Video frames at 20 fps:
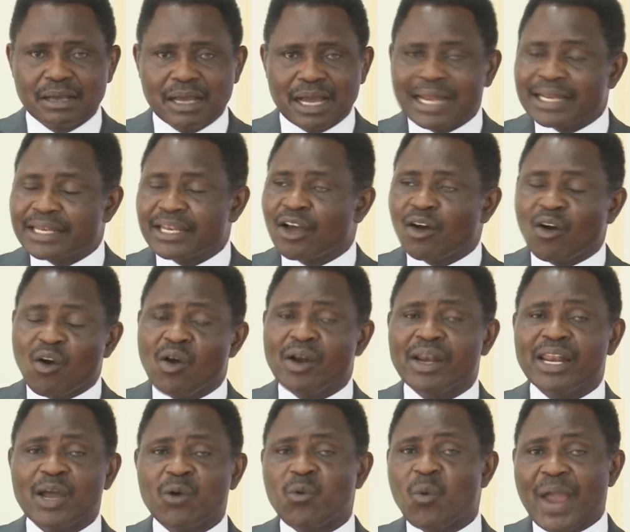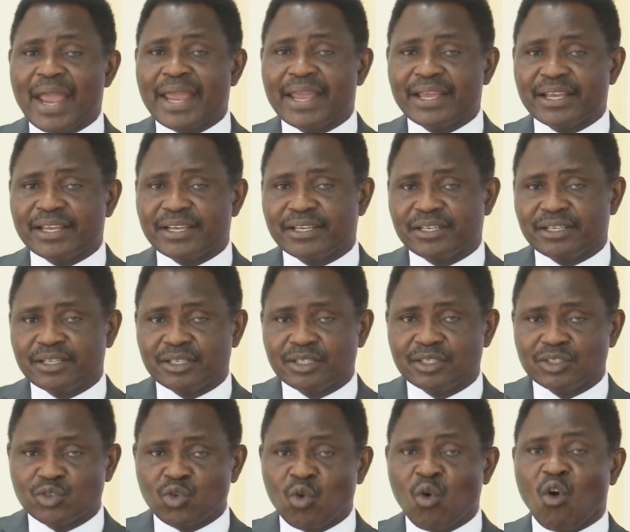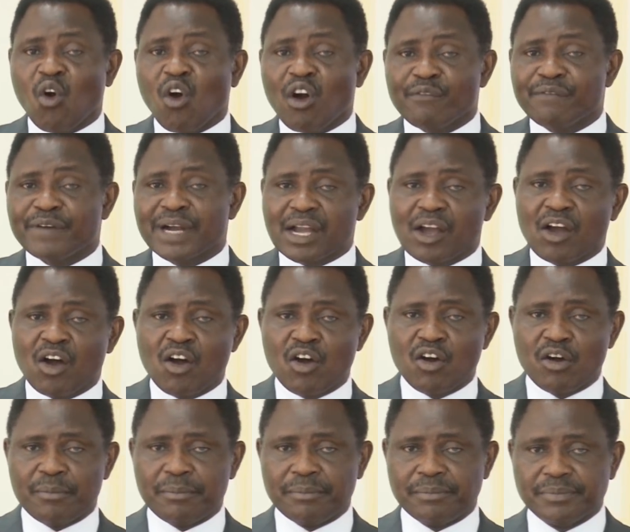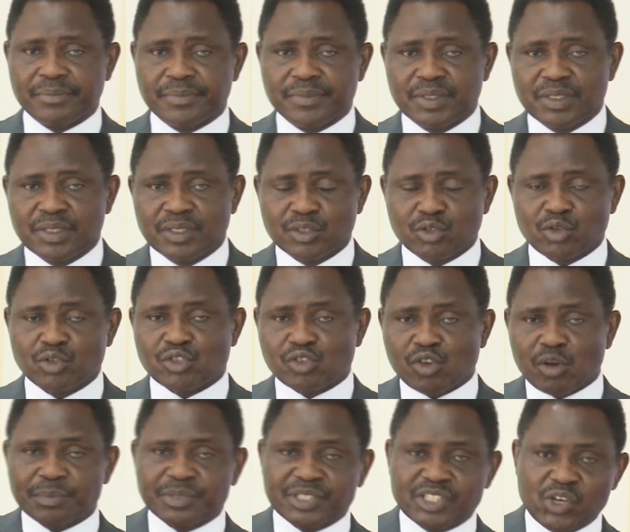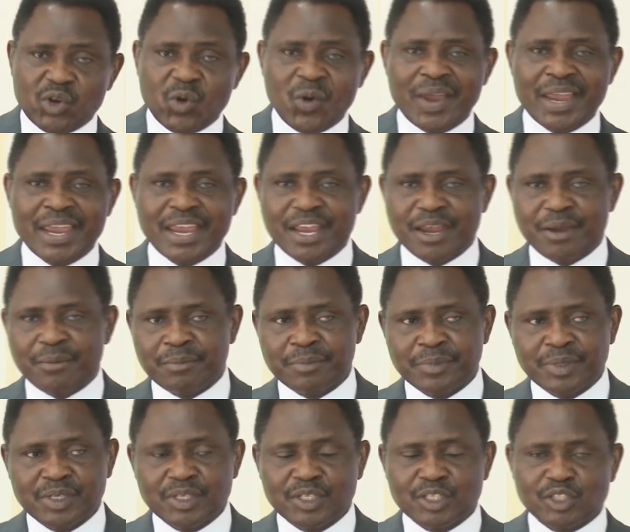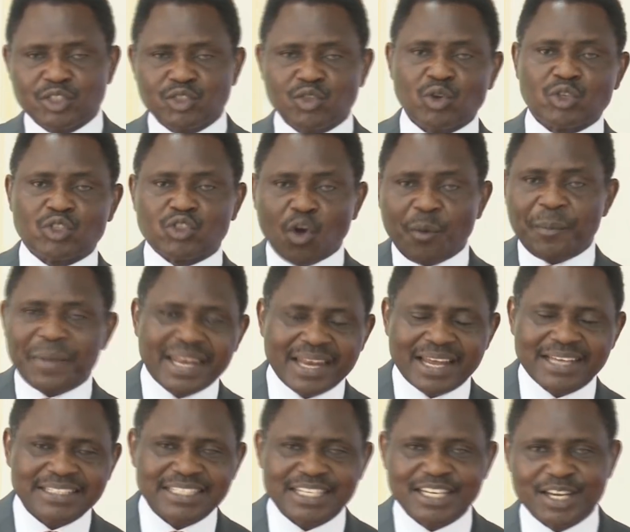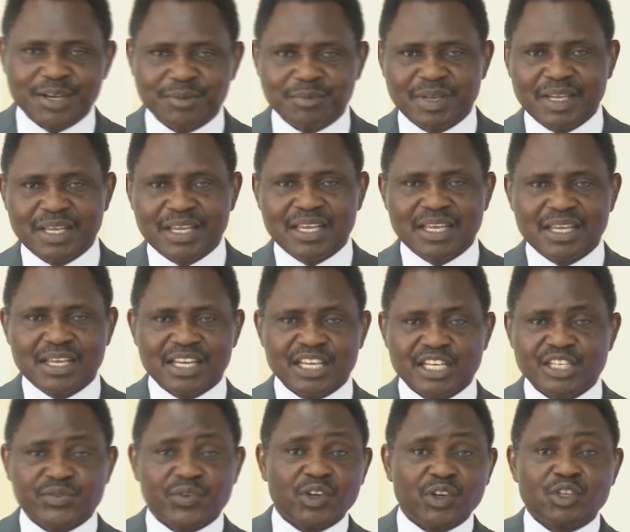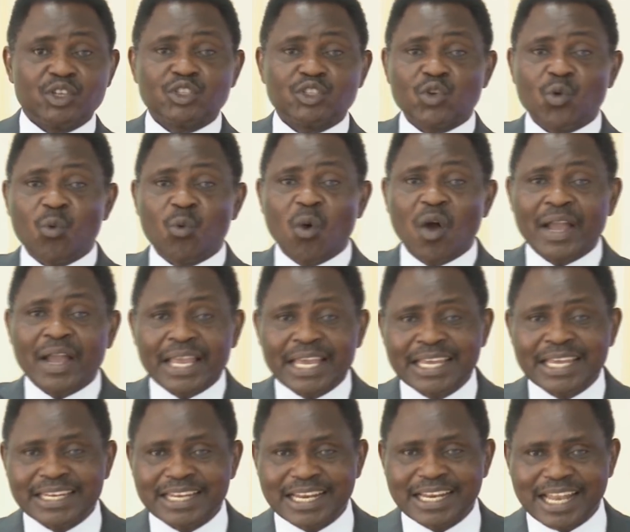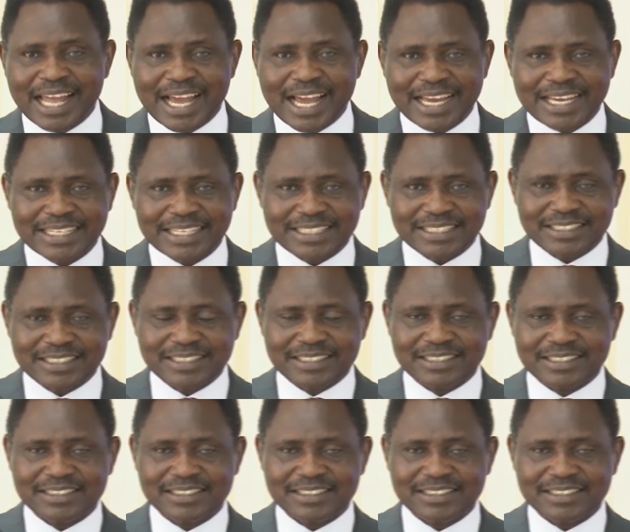and the only way to overcome, to subdue him, to dominate him, is for you to walk in the light.